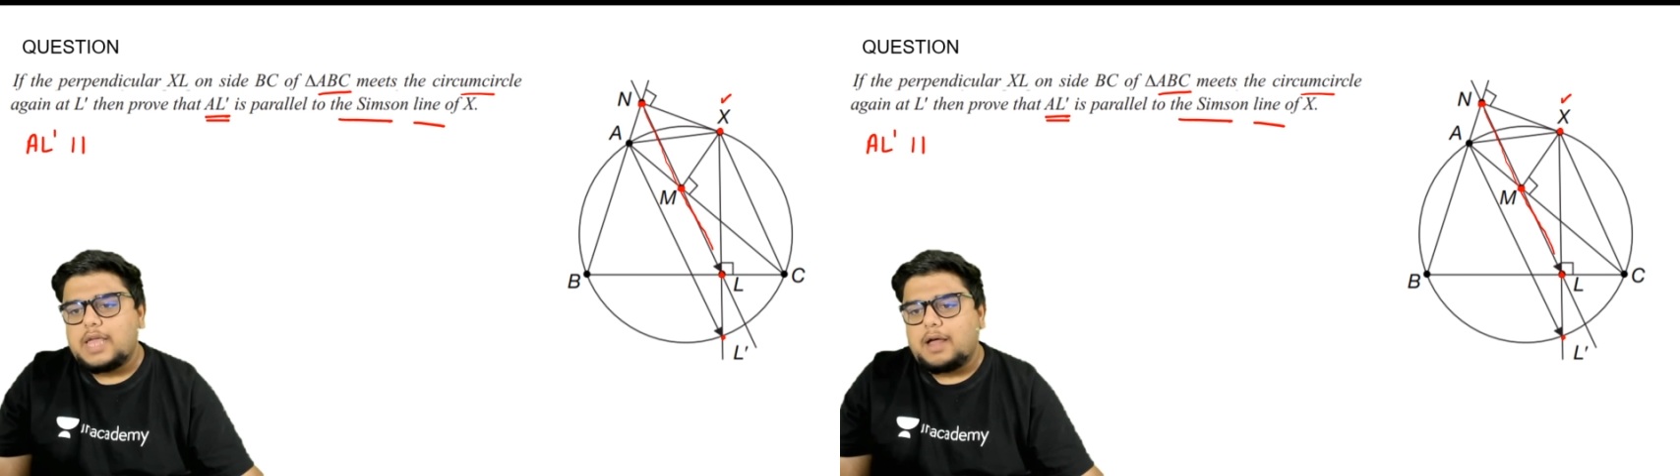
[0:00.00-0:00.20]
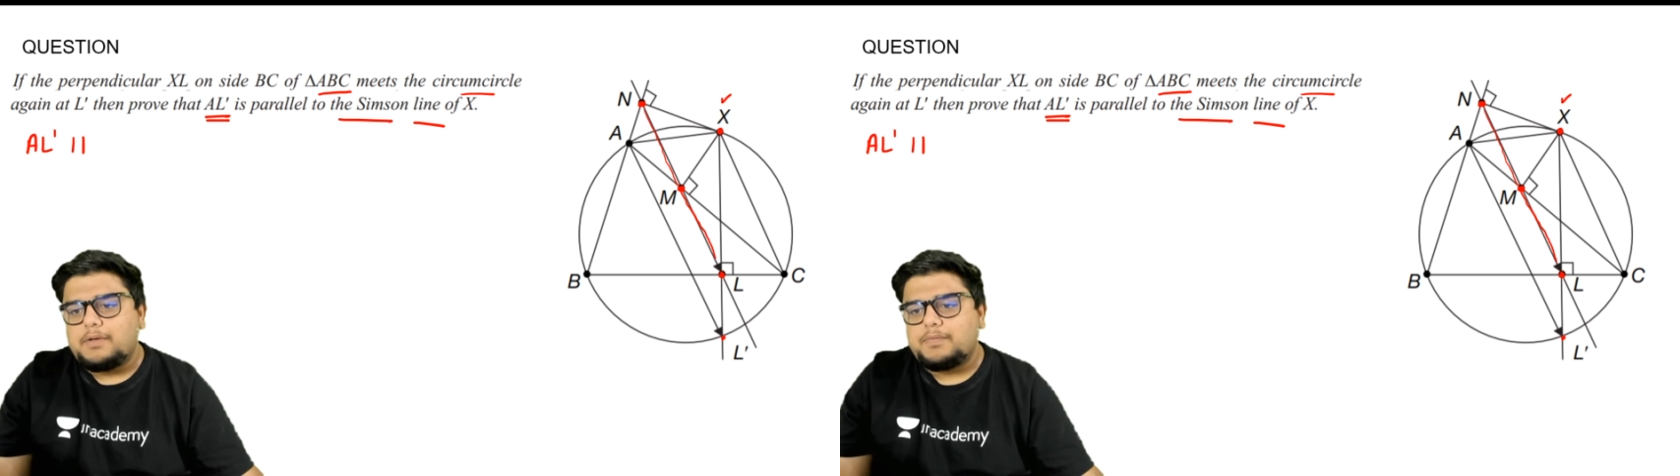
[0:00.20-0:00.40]

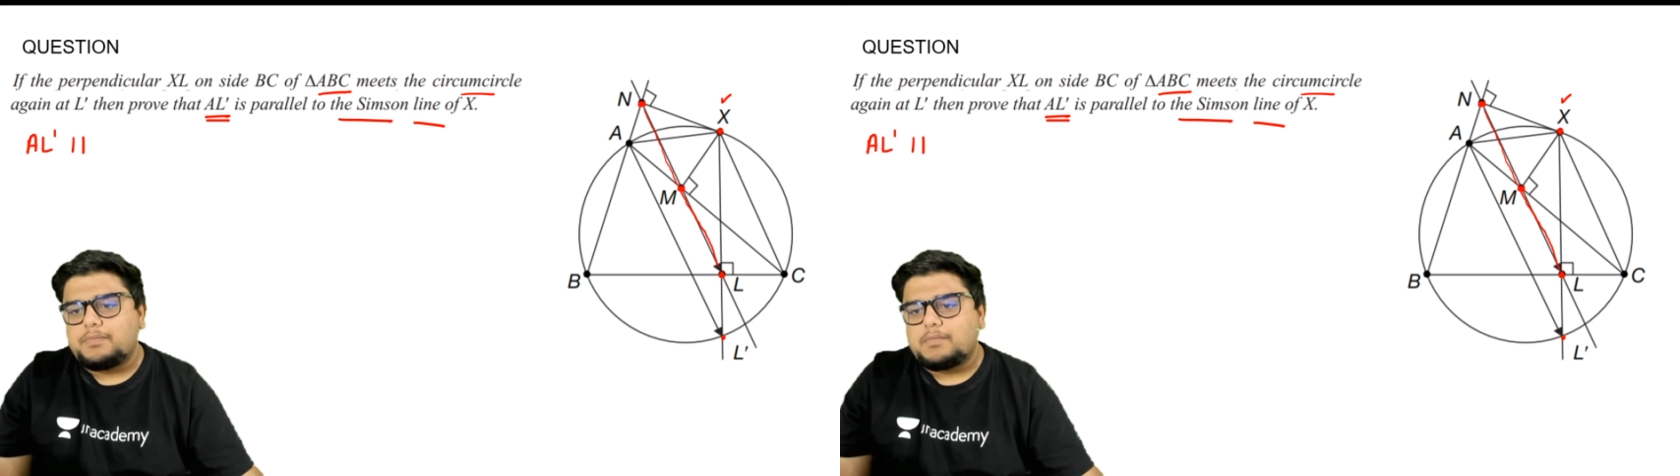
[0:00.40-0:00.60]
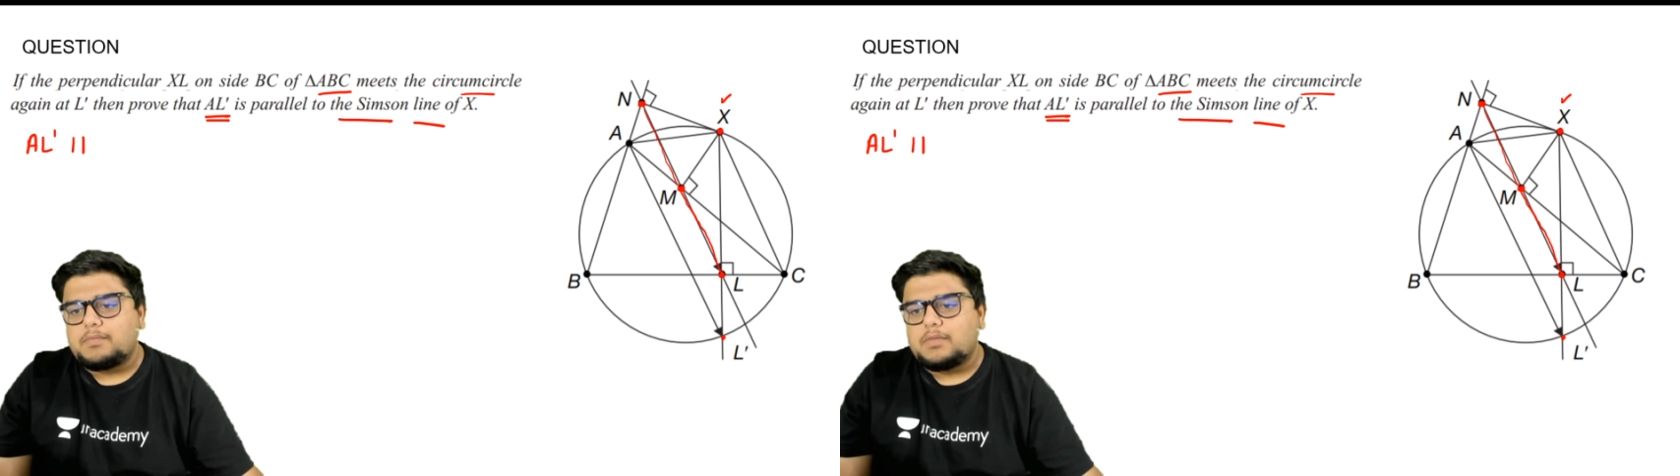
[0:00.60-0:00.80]
Yeah,
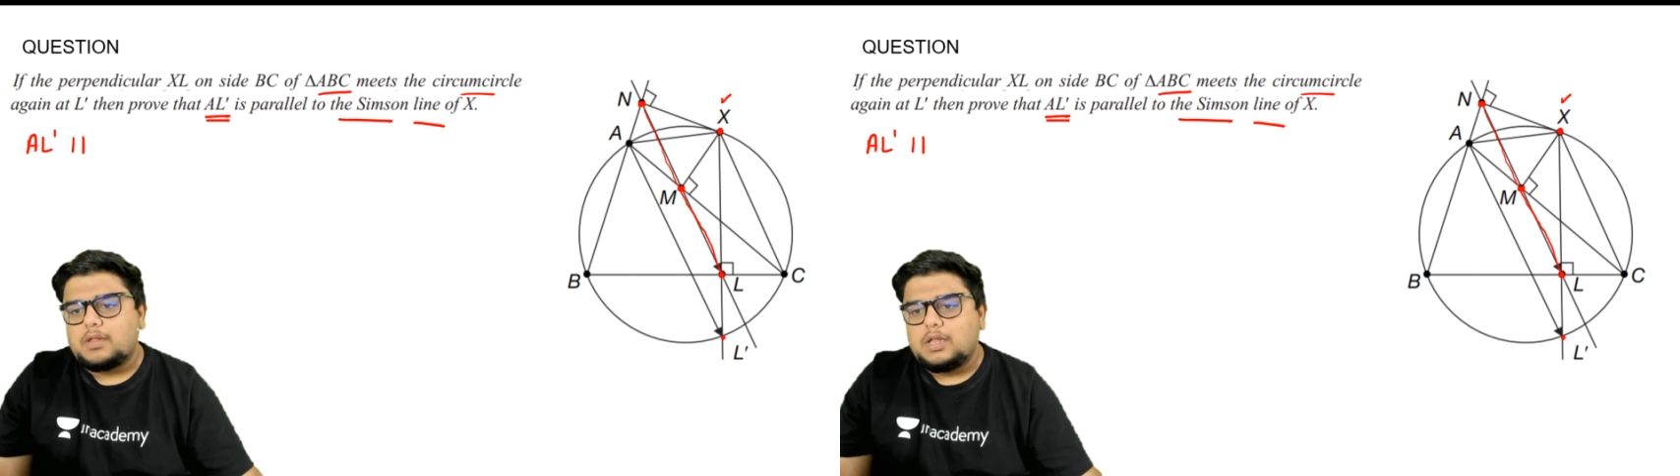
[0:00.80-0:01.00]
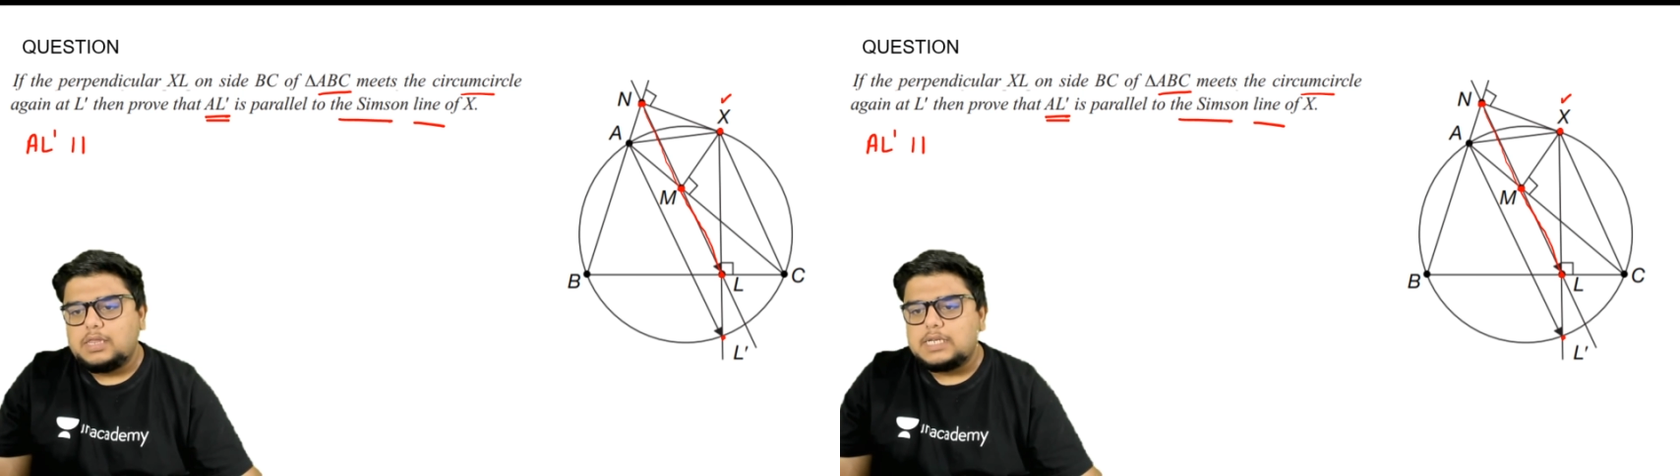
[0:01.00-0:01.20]

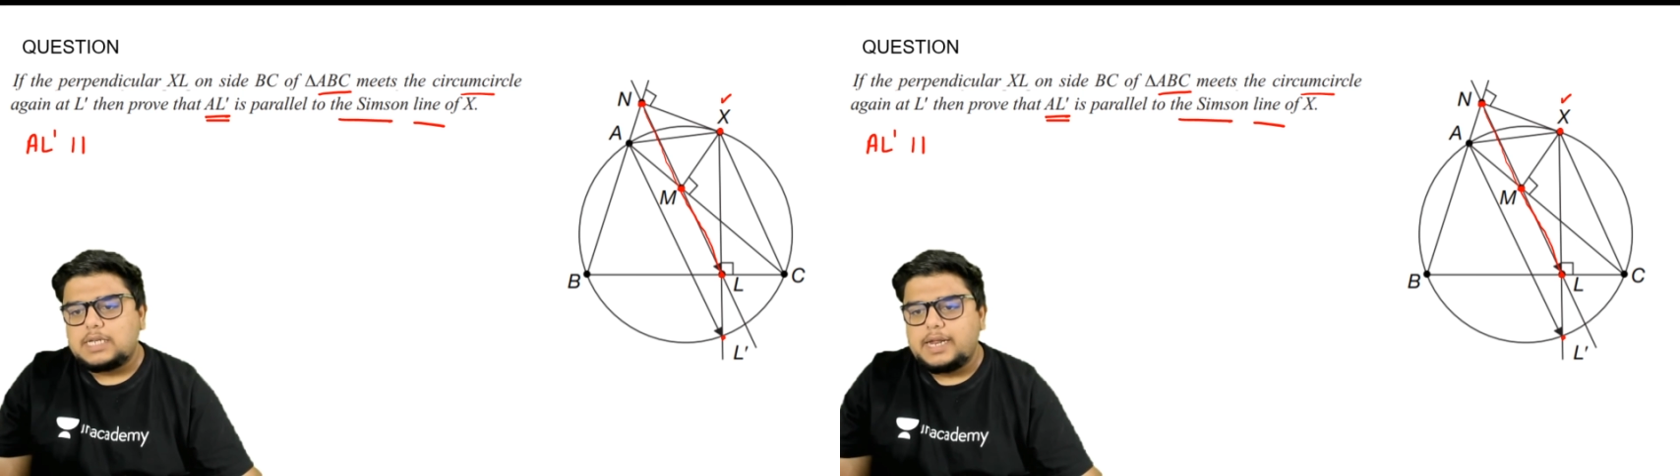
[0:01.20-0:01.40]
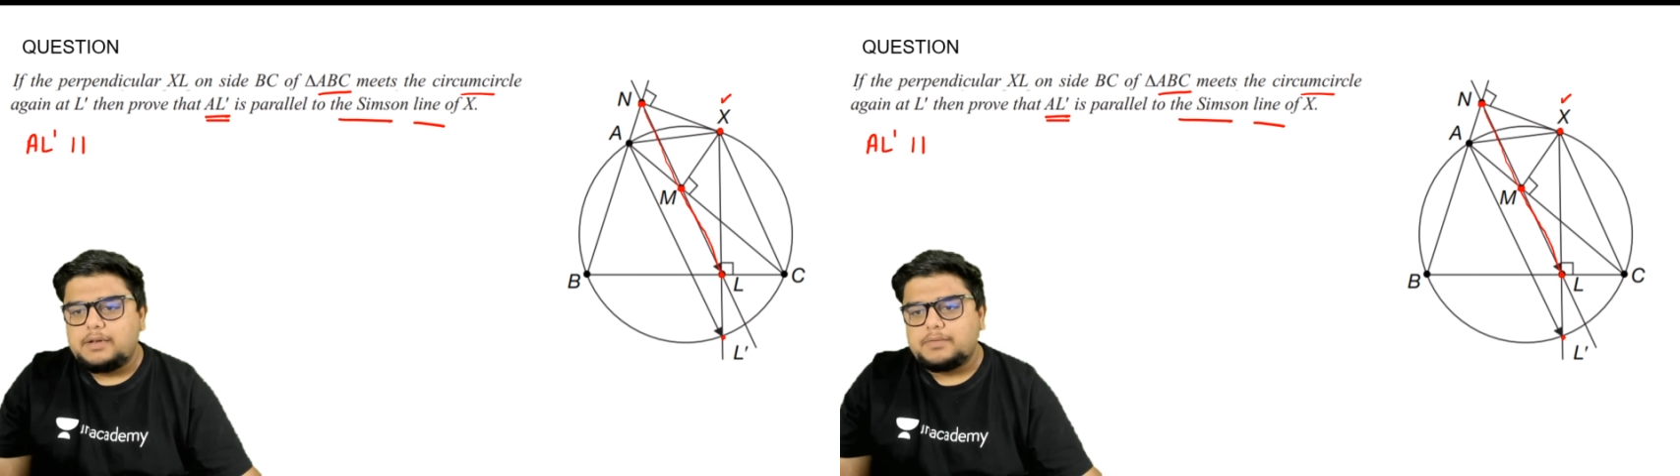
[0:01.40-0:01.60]

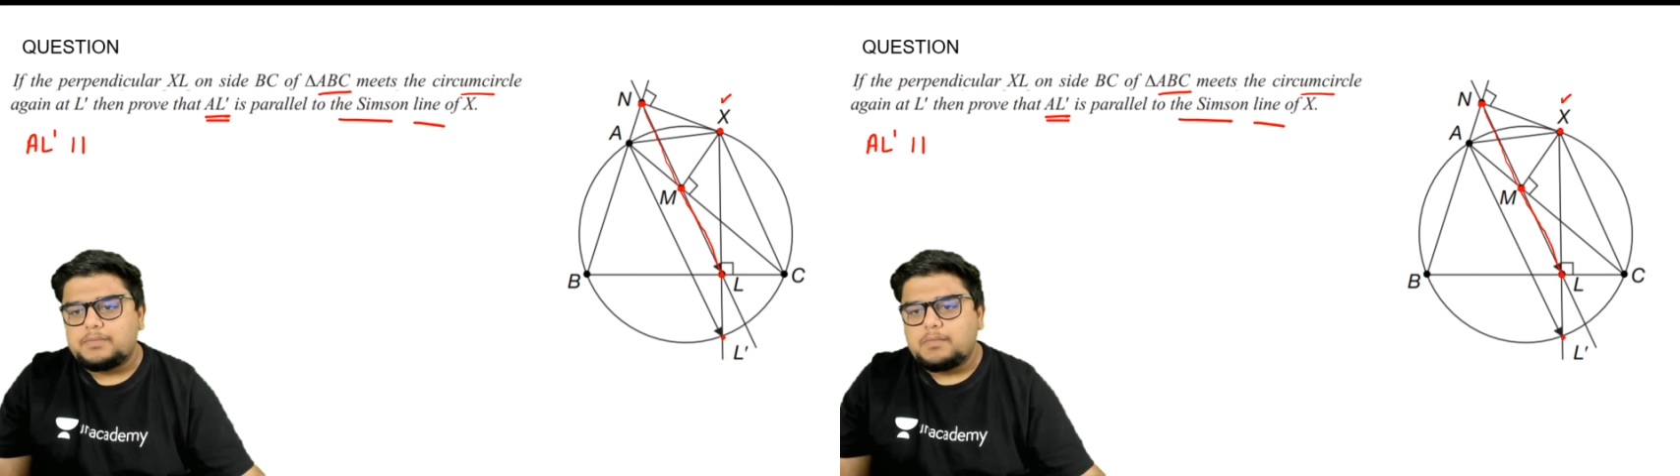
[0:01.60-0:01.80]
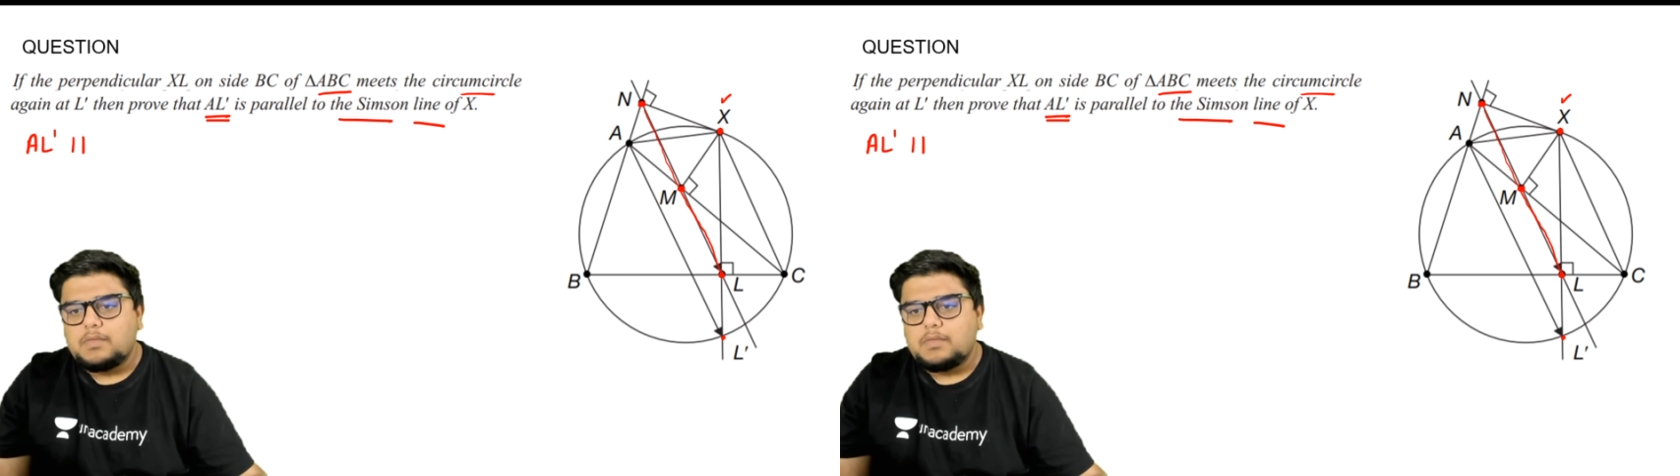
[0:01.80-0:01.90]
this line.